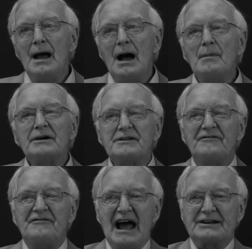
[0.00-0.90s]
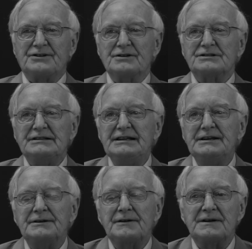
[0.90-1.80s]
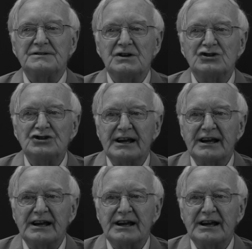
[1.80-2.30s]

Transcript: Among the factors leading to the decision